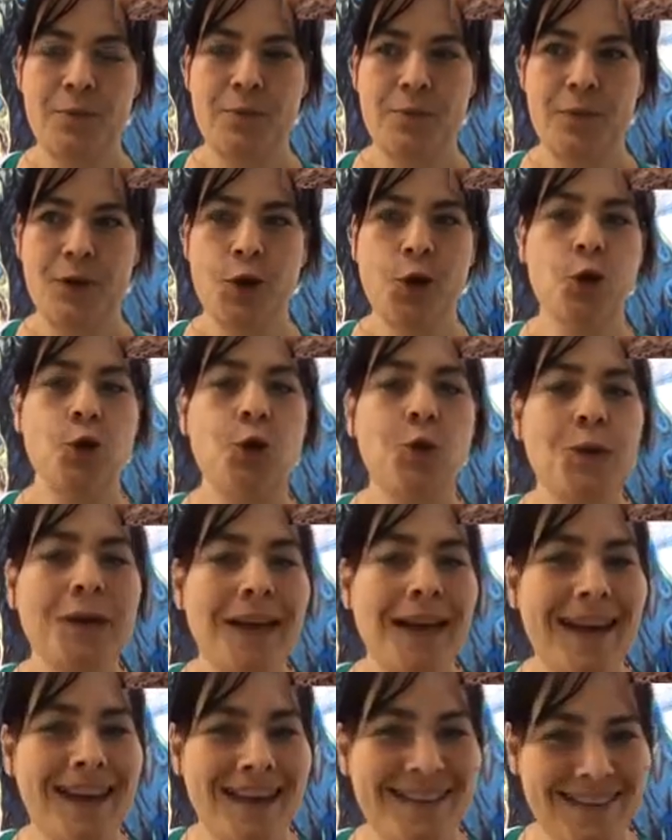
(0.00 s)

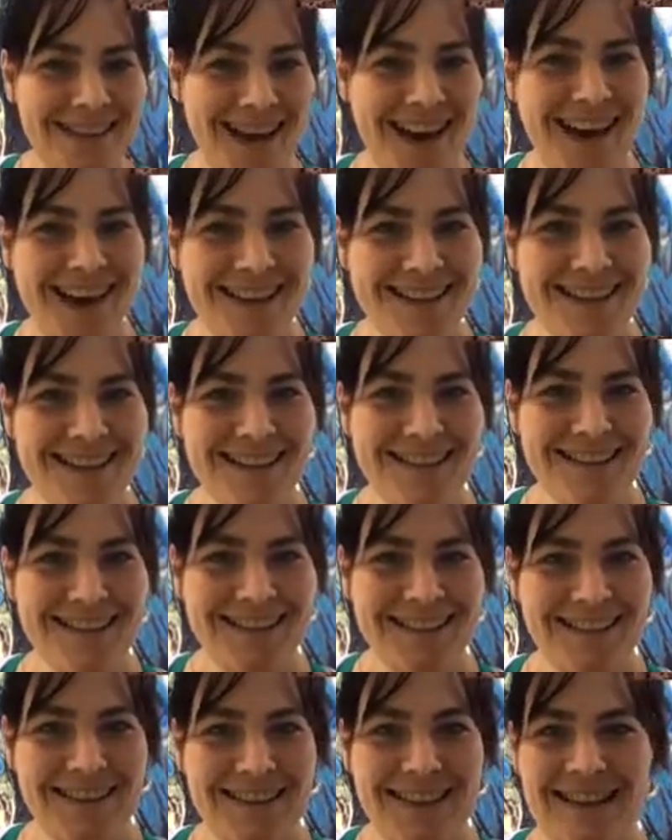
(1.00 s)
create that.
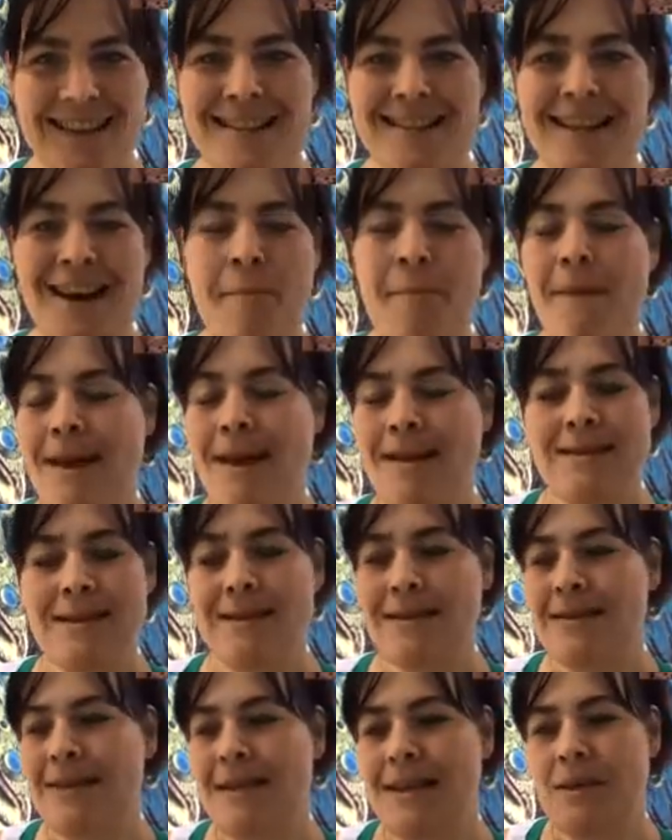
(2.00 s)
It's amazing.
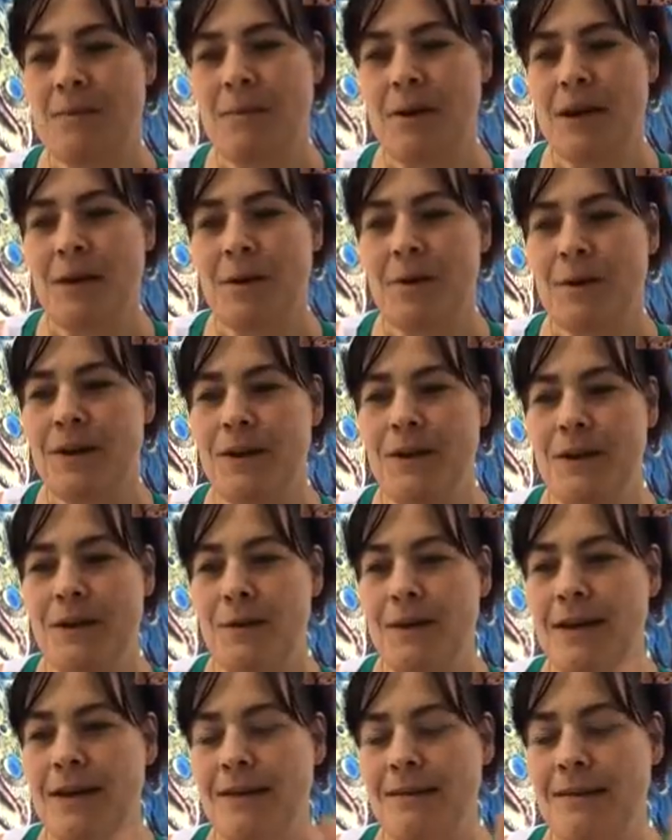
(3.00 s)
Cindy, being with you
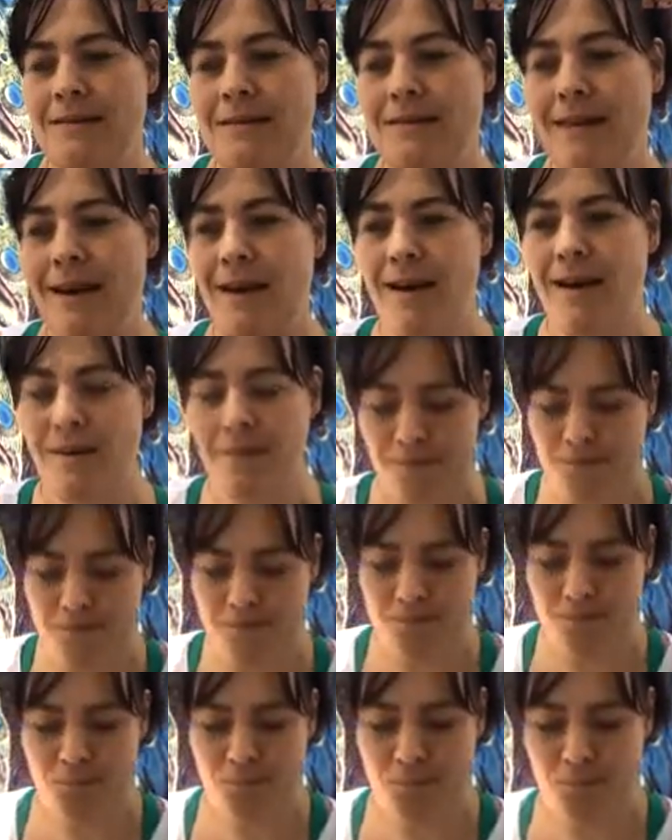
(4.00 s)
is, I'm
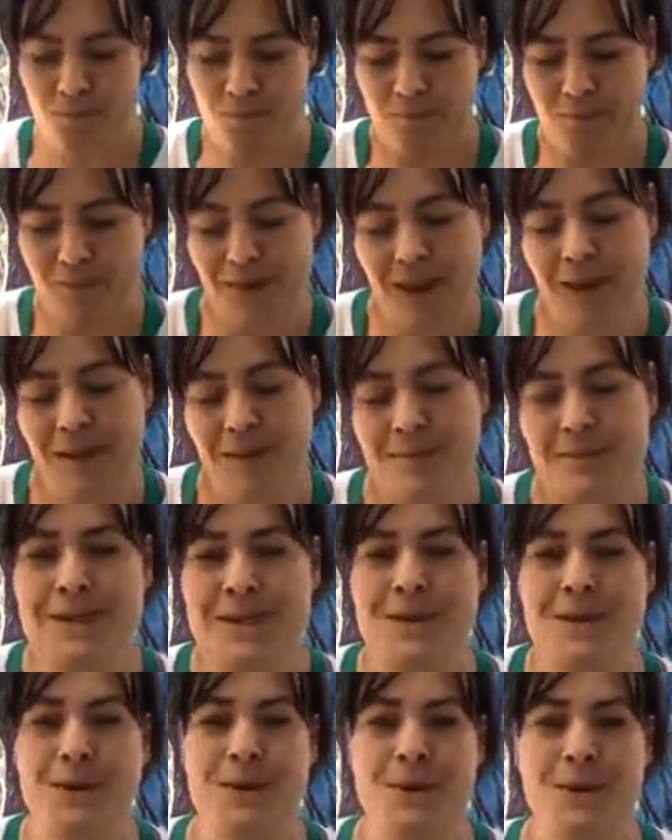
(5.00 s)

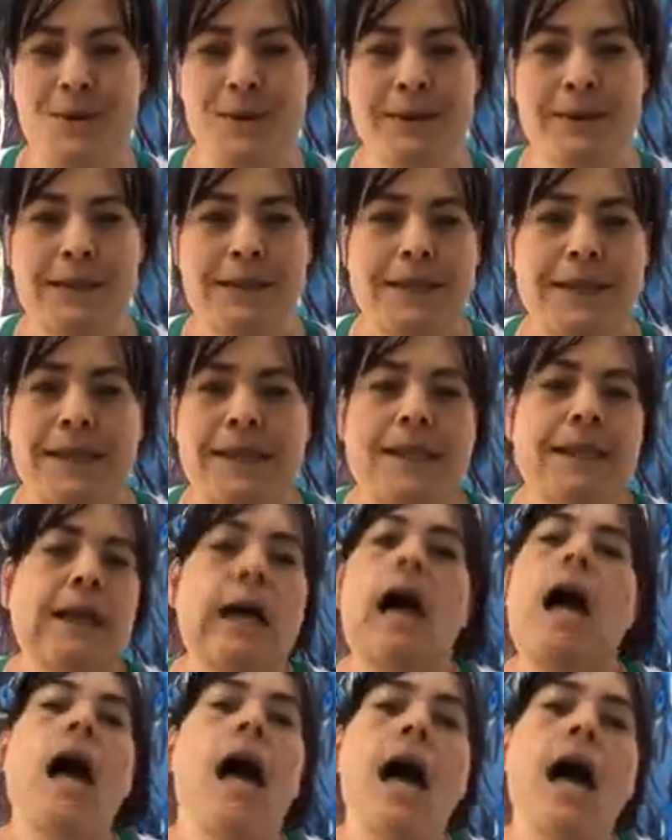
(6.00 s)
so,
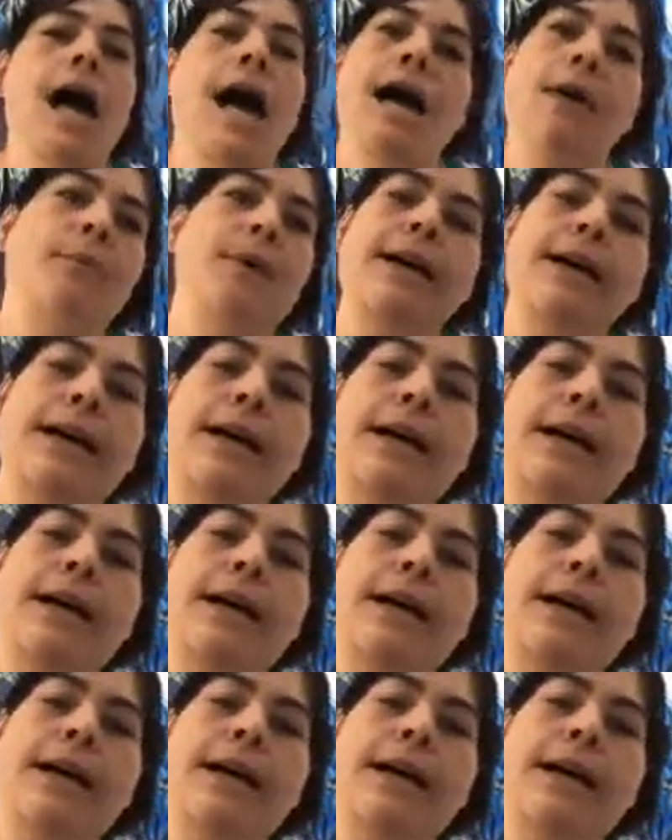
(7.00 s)
I want to hug